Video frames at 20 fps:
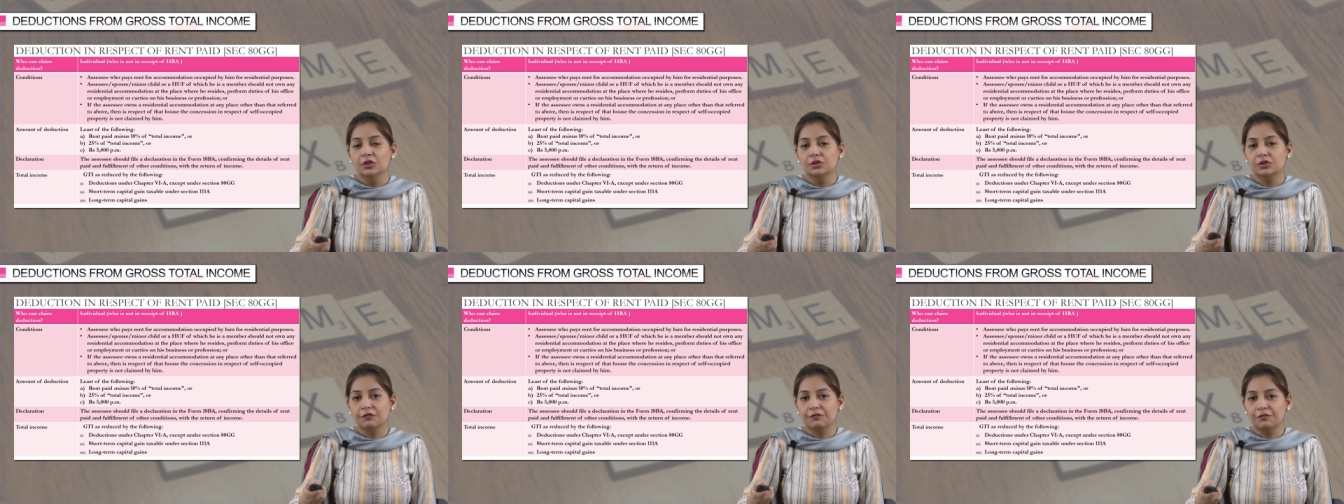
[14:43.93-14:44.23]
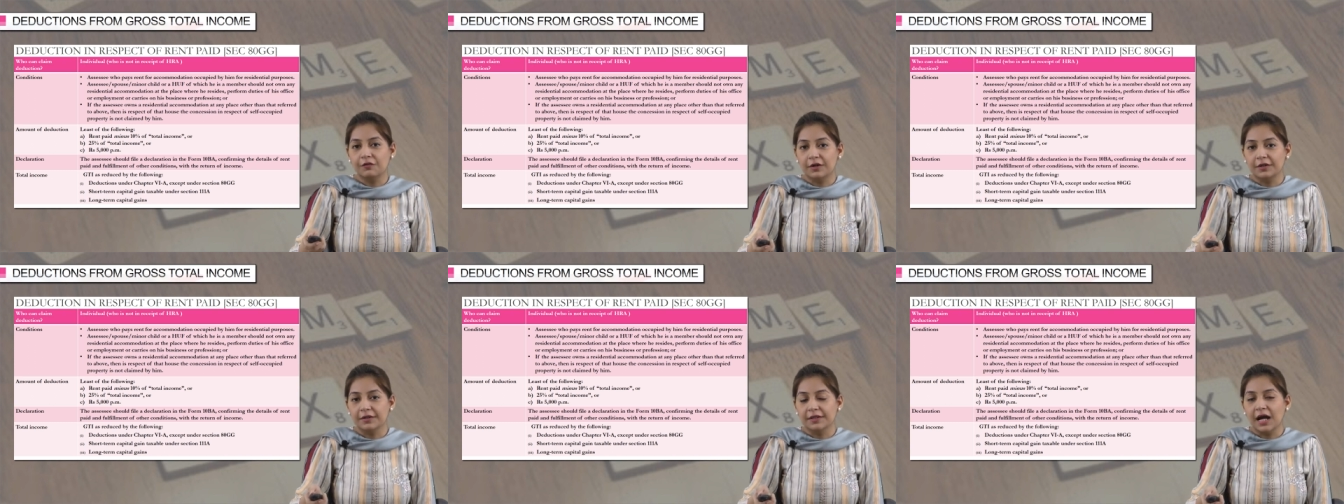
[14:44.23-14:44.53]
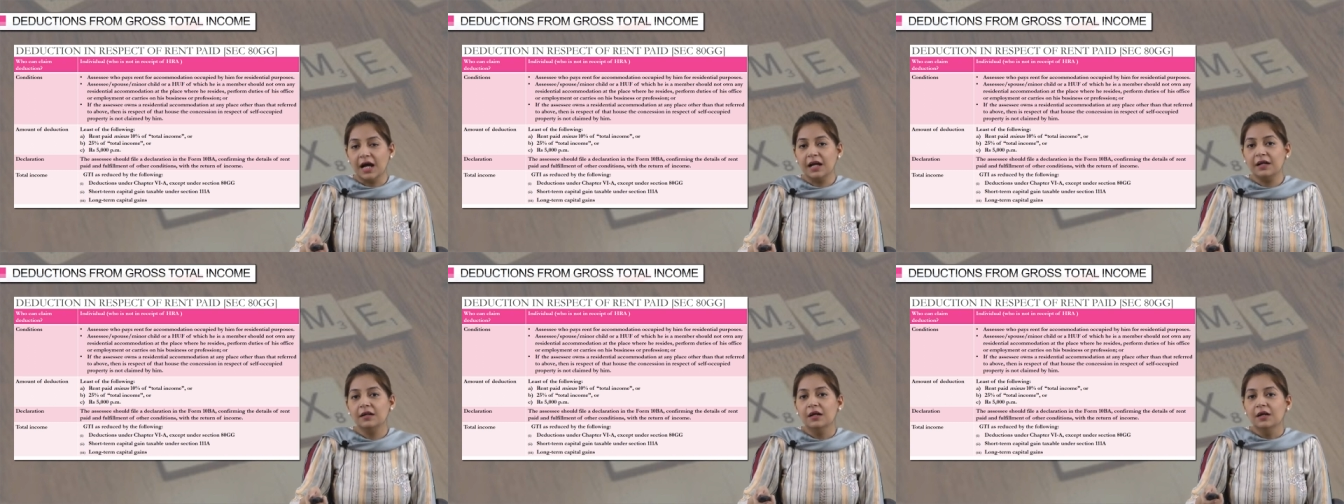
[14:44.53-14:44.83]
So, for
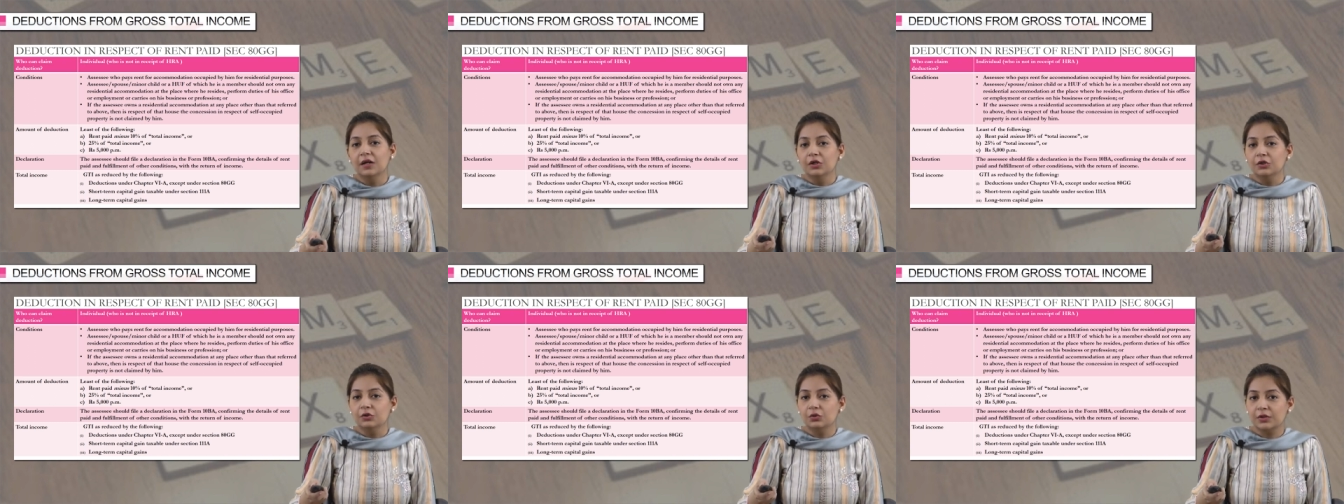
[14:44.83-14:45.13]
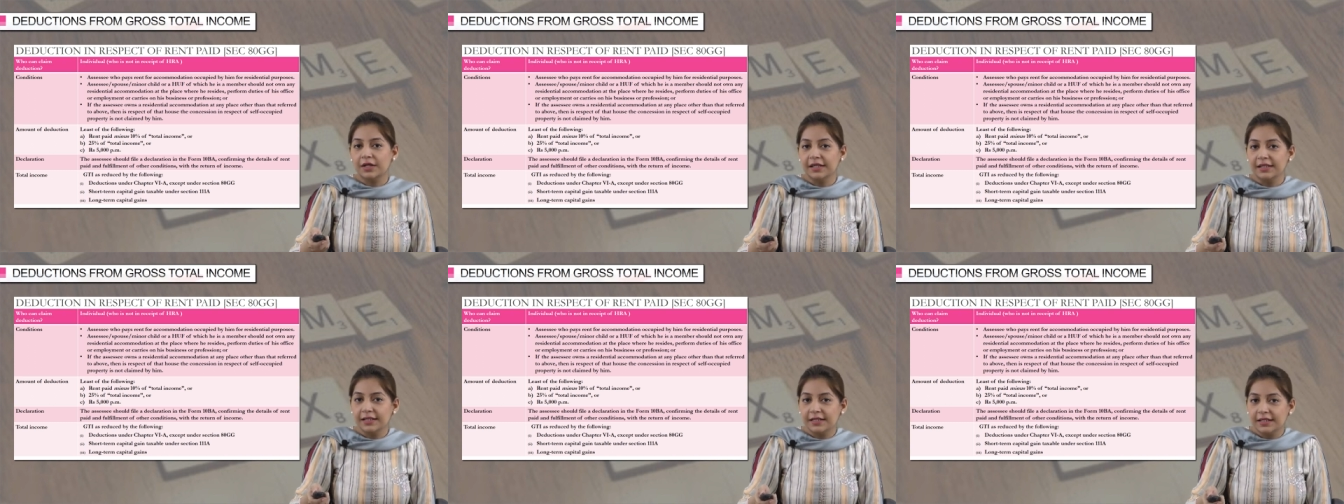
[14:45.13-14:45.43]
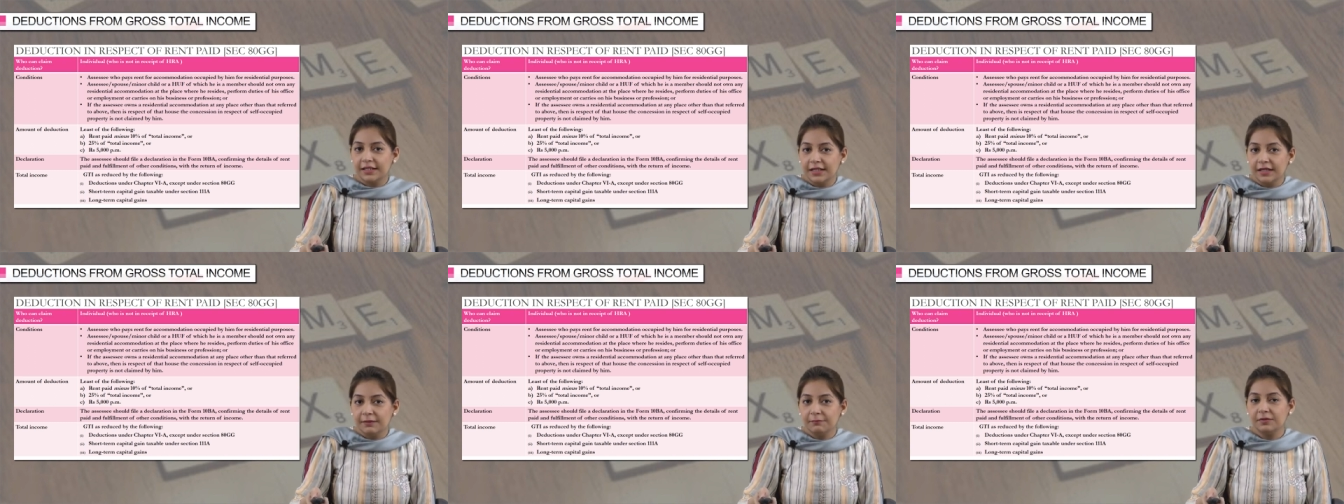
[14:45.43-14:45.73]
that you can
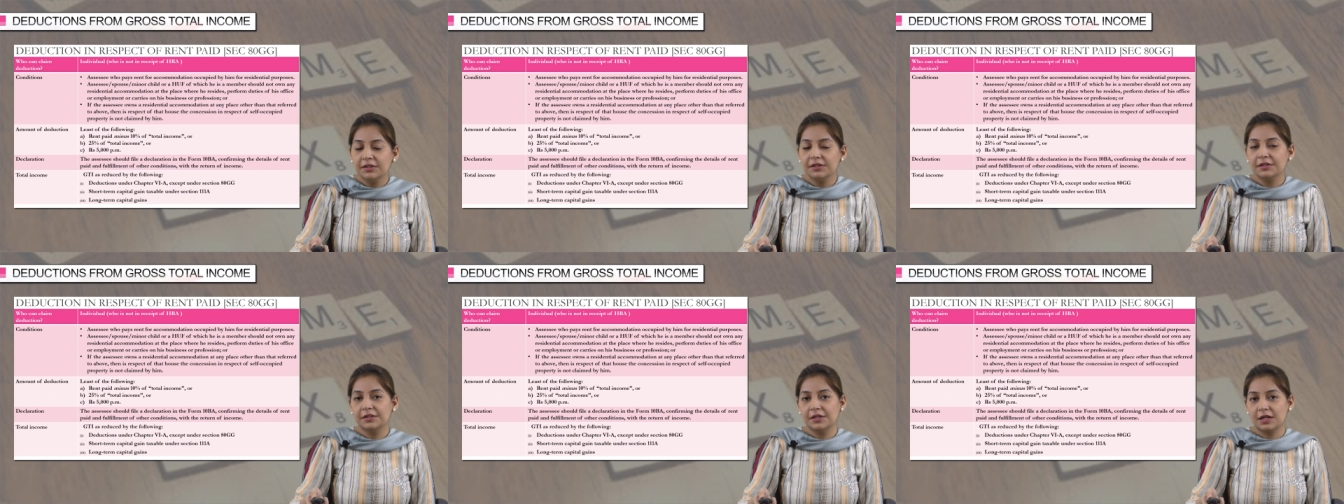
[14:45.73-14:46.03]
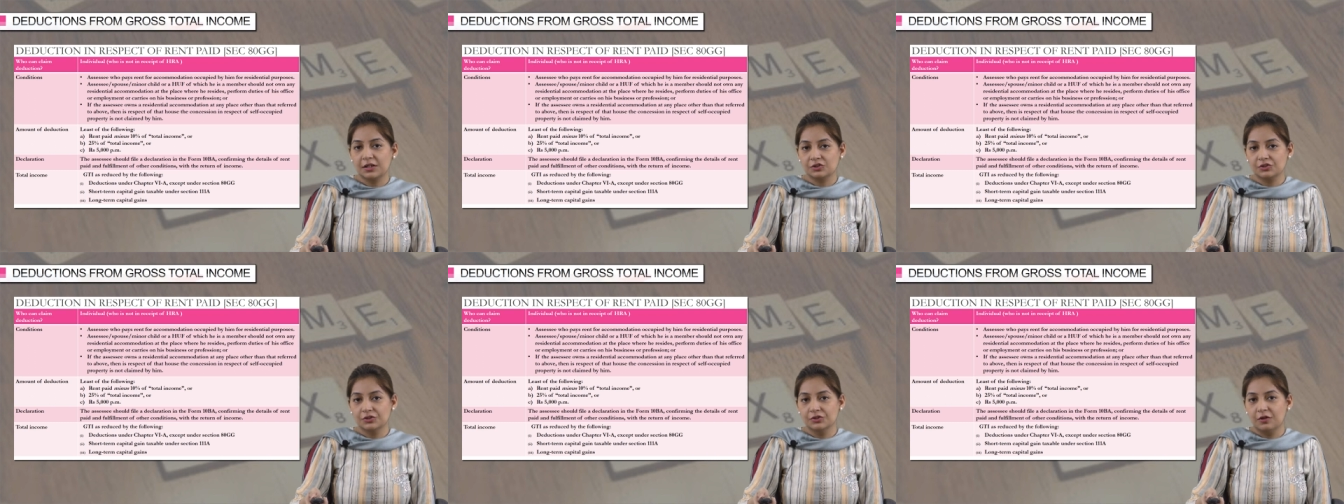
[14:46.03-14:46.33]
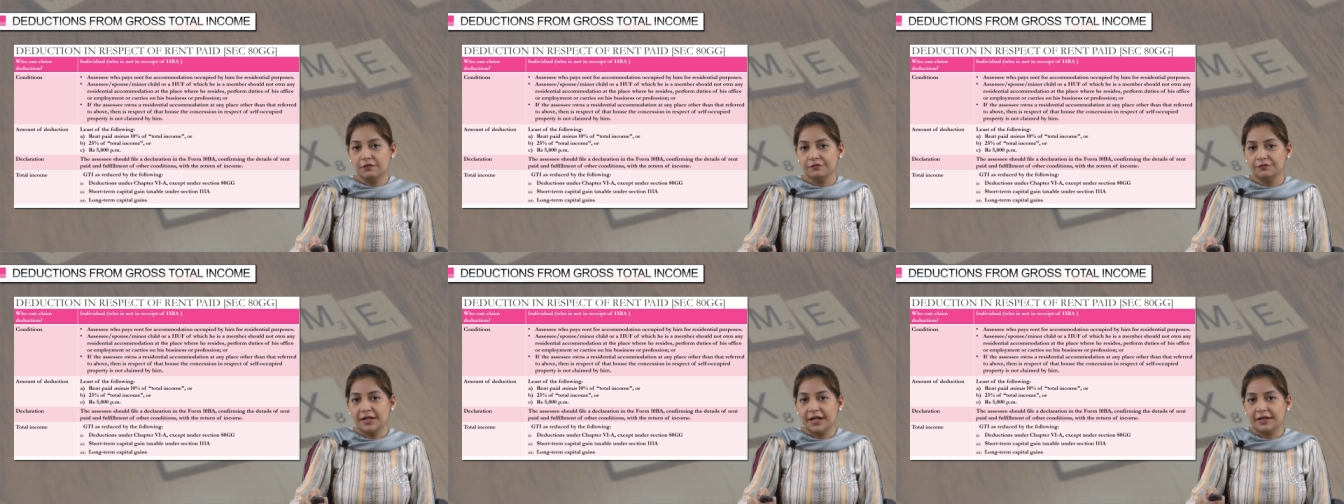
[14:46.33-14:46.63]
claim the
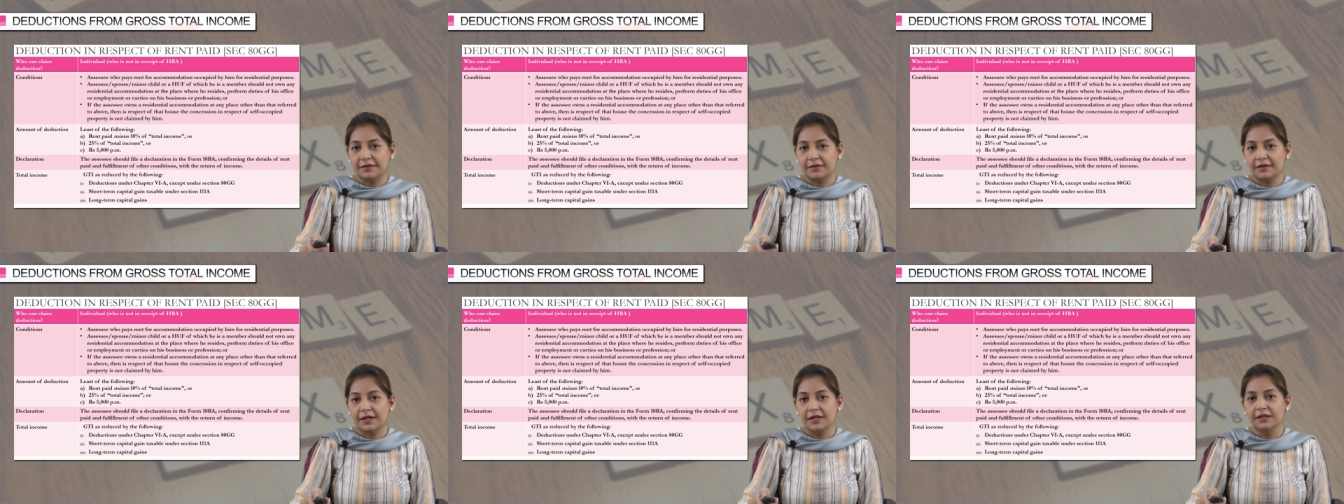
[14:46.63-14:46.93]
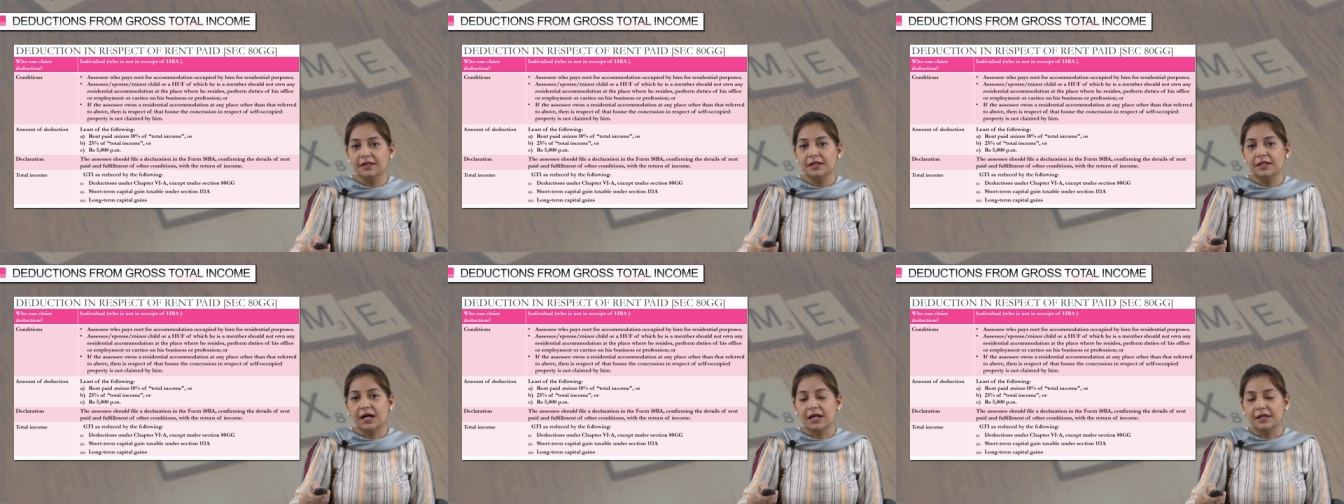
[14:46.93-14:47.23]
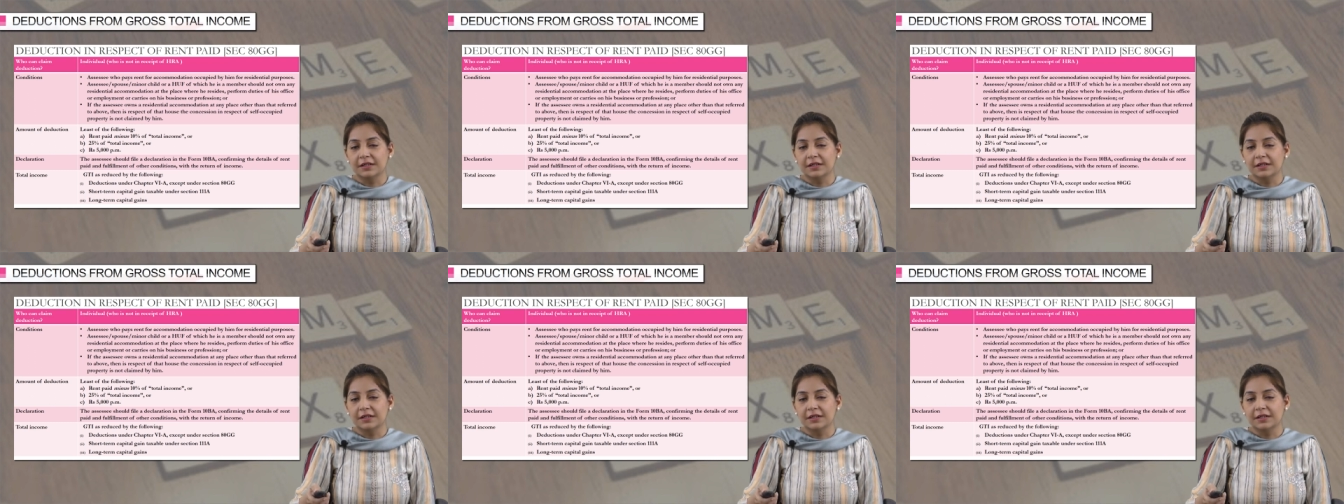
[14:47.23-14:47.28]
deduction of that rent